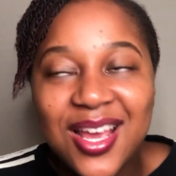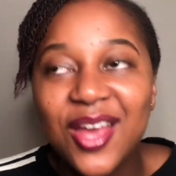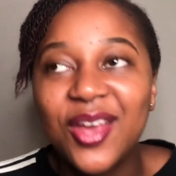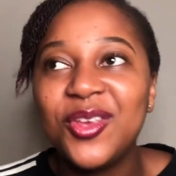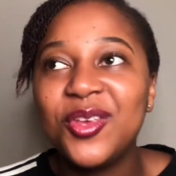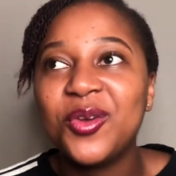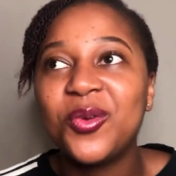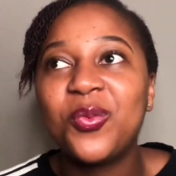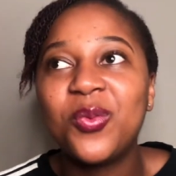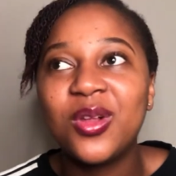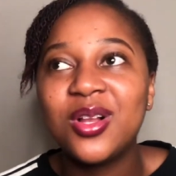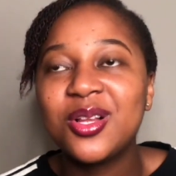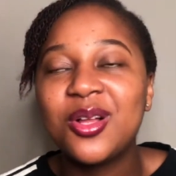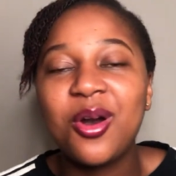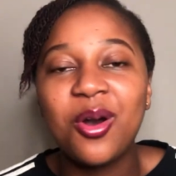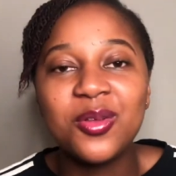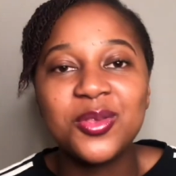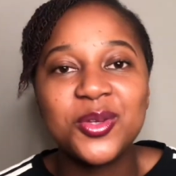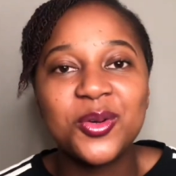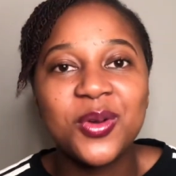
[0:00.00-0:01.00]
You will
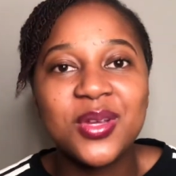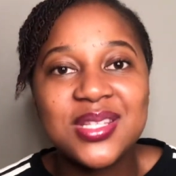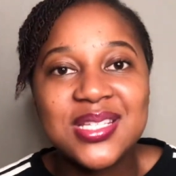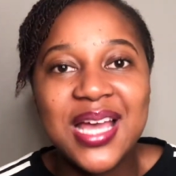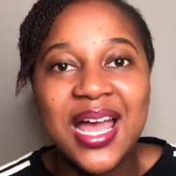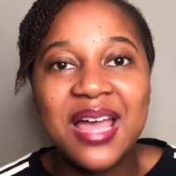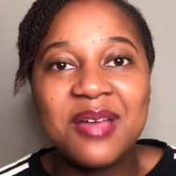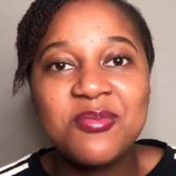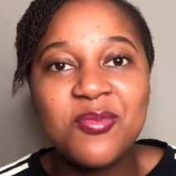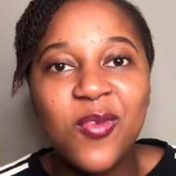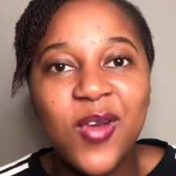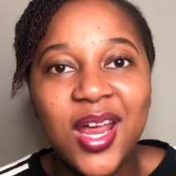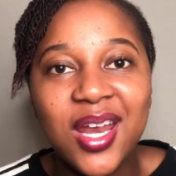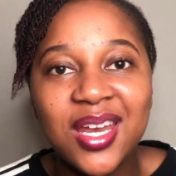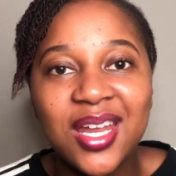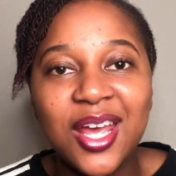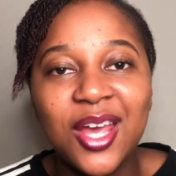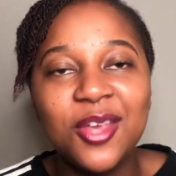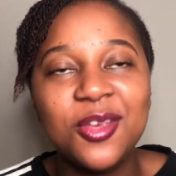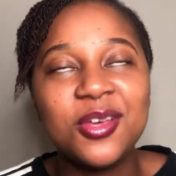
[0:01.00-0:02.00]
go through a time
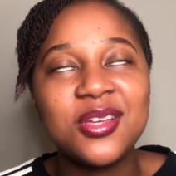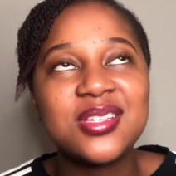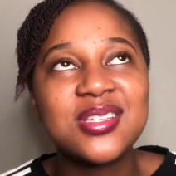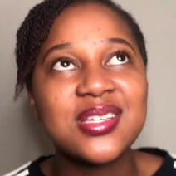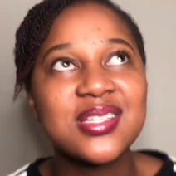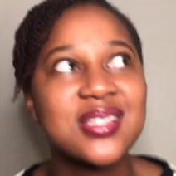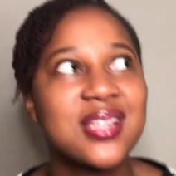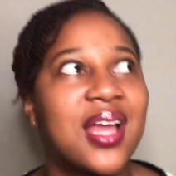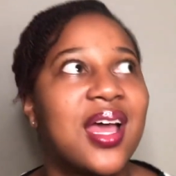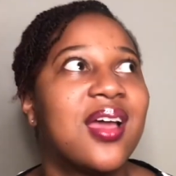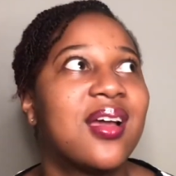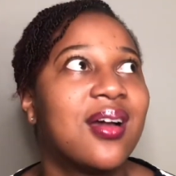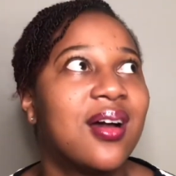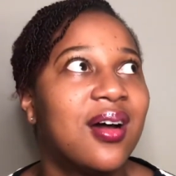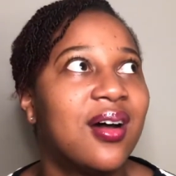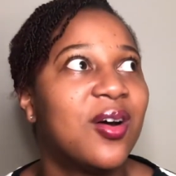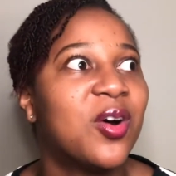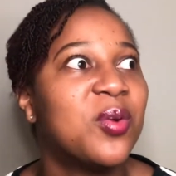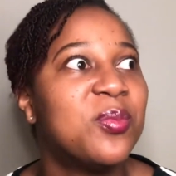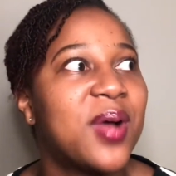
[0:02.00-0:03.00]
when you're just like,
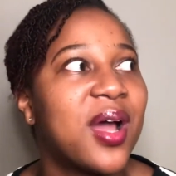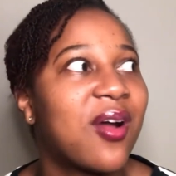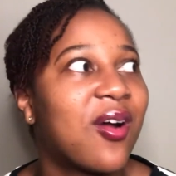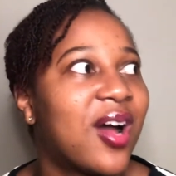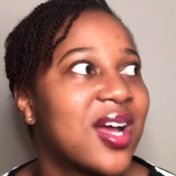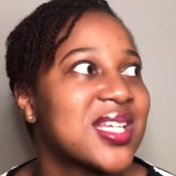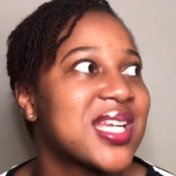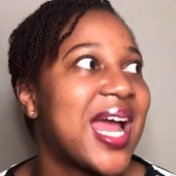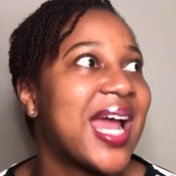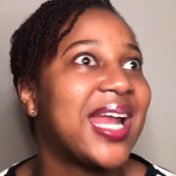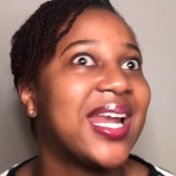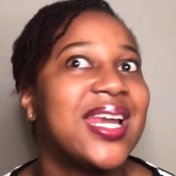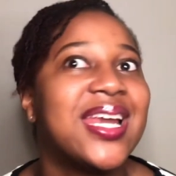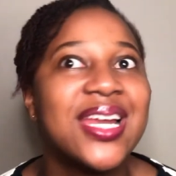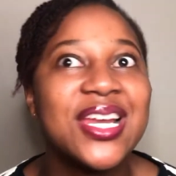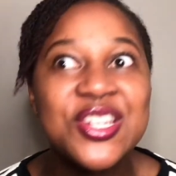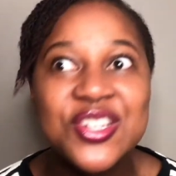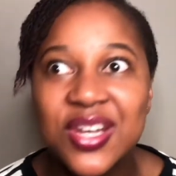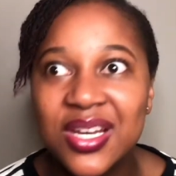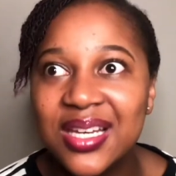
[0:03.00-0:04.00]
oh my gosh, I
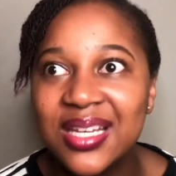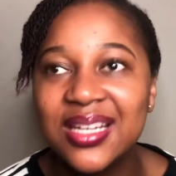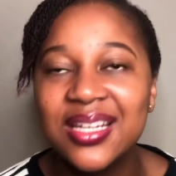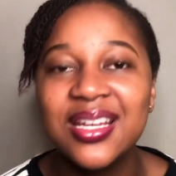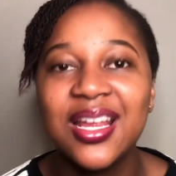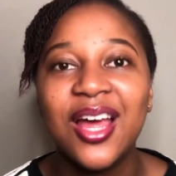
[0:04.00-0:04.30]
literally